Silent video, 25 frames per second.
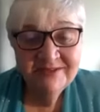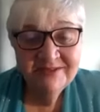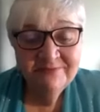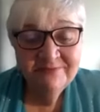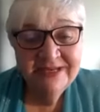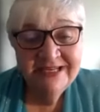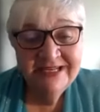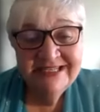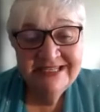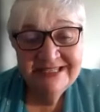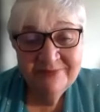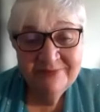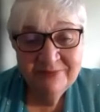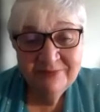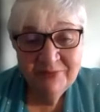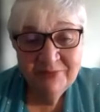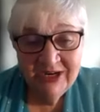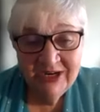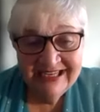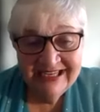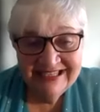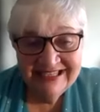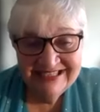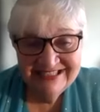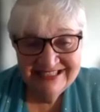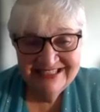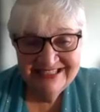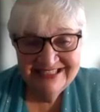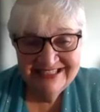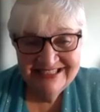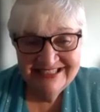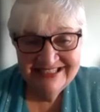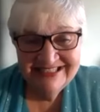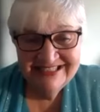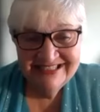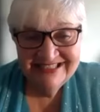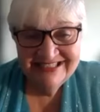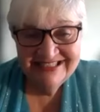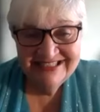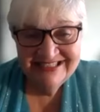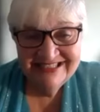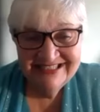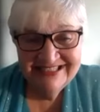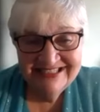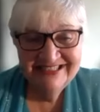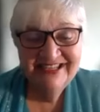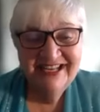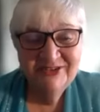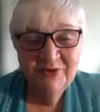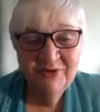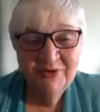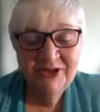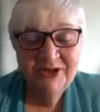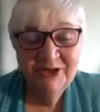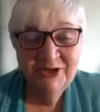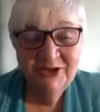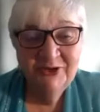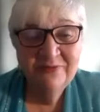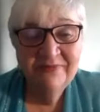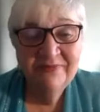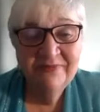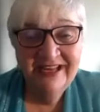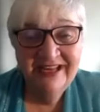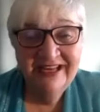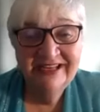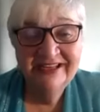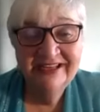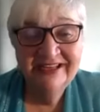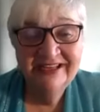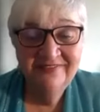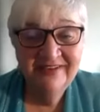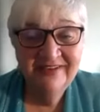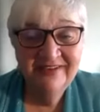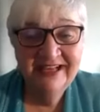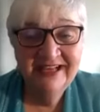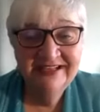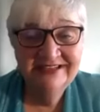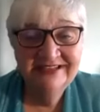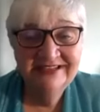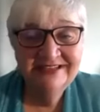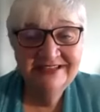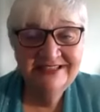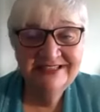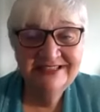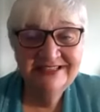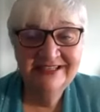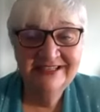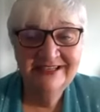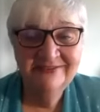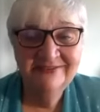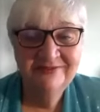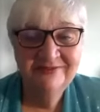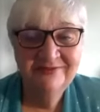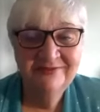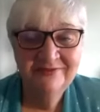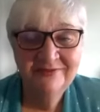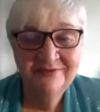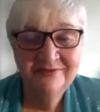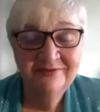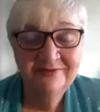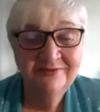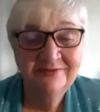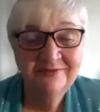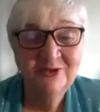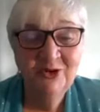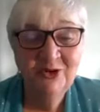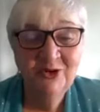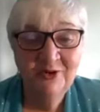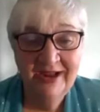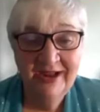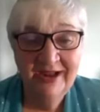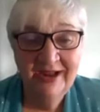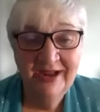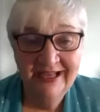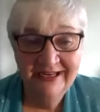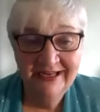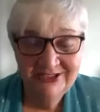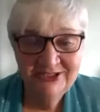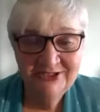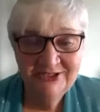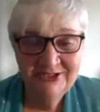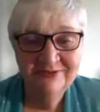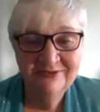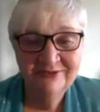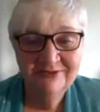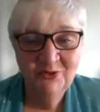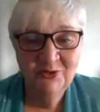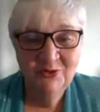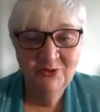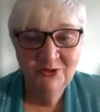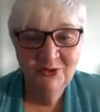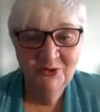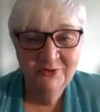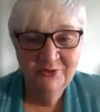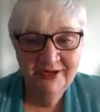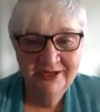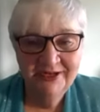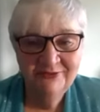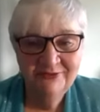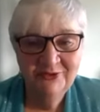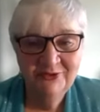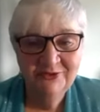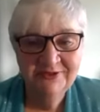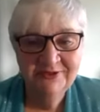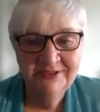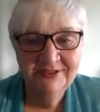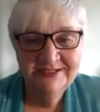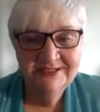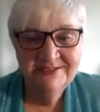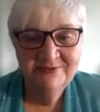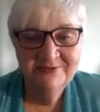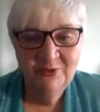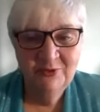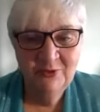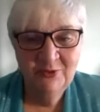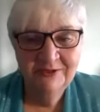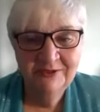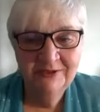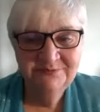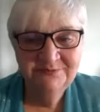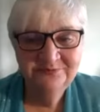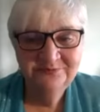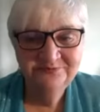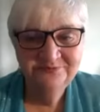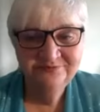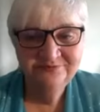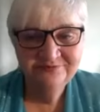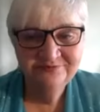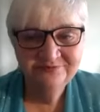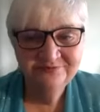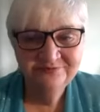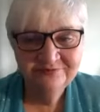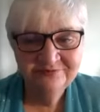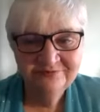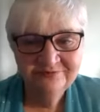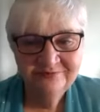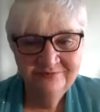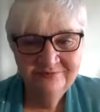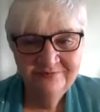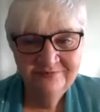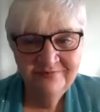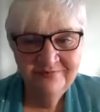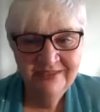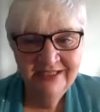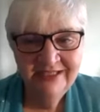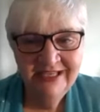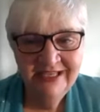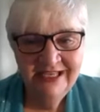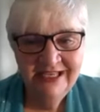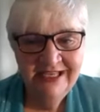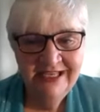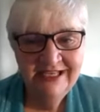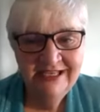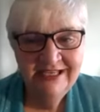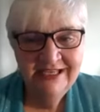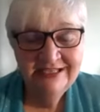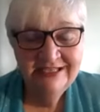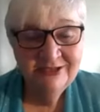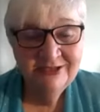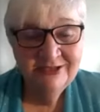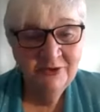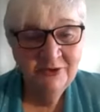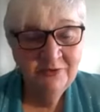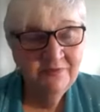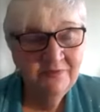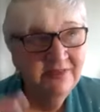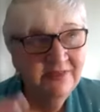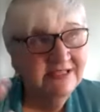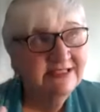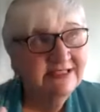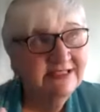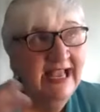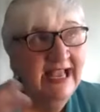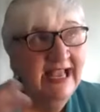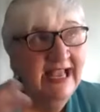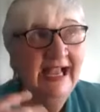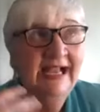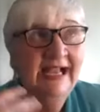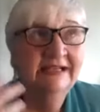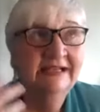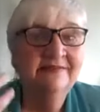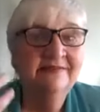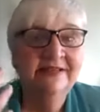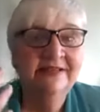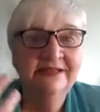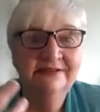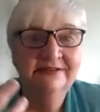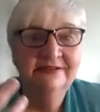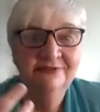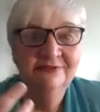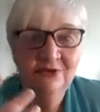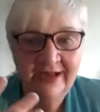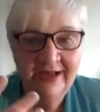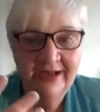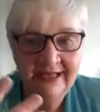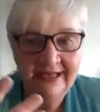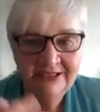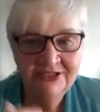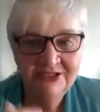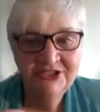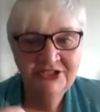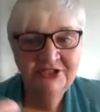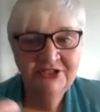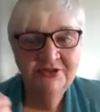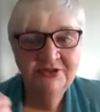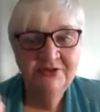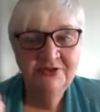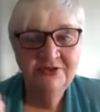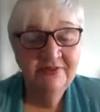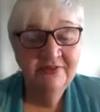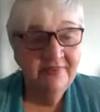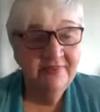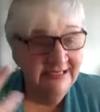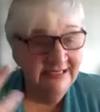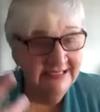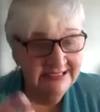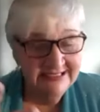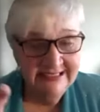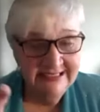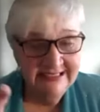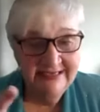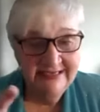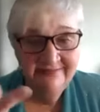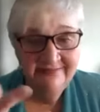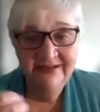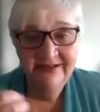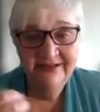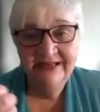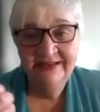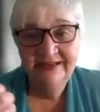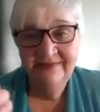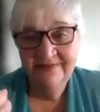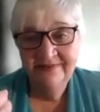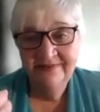be surprised at what you may get fun to give gratitude for, gratefulness for. So this act then of gratitude, thanksgiving, and